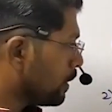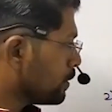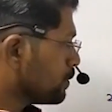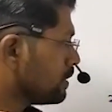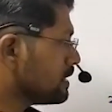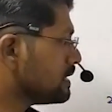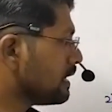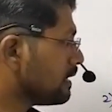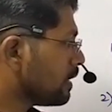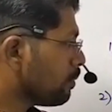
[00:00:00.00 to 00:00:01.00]
So this is
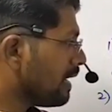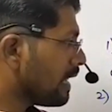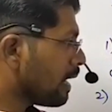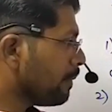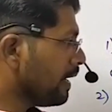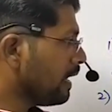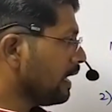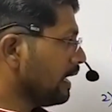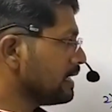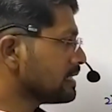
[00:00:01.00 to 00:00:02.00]
another male gamete
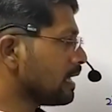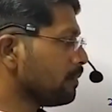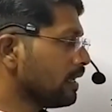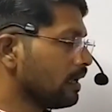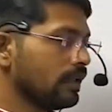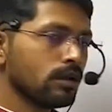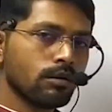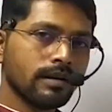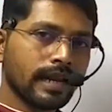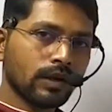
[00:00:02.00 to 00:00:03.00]
is coming in
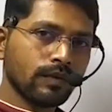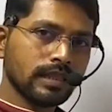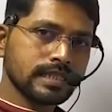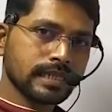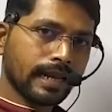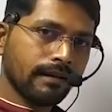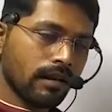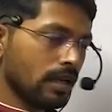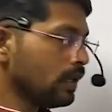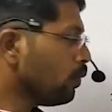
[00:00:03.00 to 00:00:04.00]
contact with the
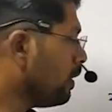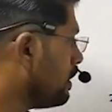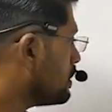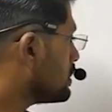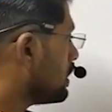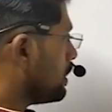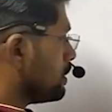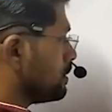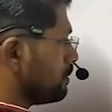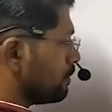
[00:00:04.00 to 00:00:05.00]
secondary nucleus.
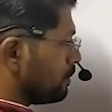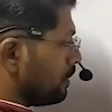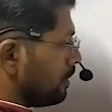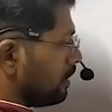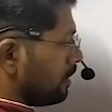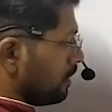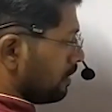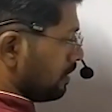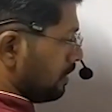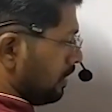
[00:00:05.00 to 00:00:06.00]
So
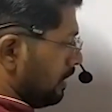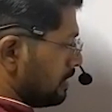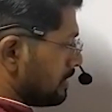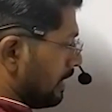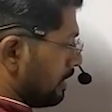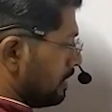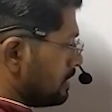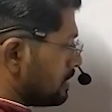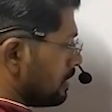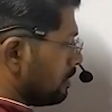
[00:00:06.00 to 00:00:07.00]
it is like
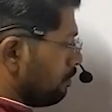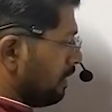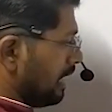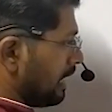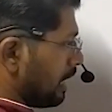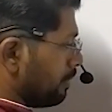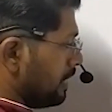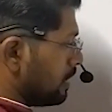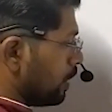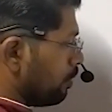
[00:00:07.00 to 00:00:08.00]
this: male
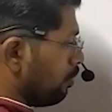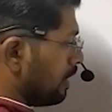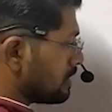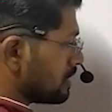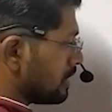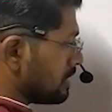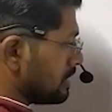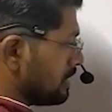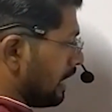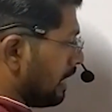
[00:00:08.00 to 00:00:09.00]
gamete plus
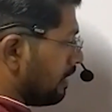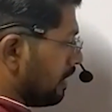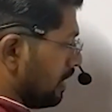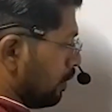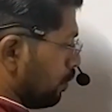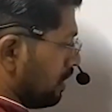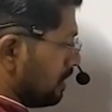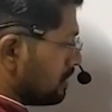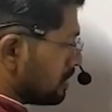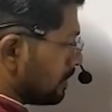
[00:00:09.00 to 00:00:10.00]
secondary
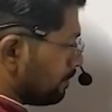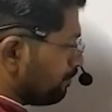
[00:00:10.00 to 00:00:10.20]
nucleus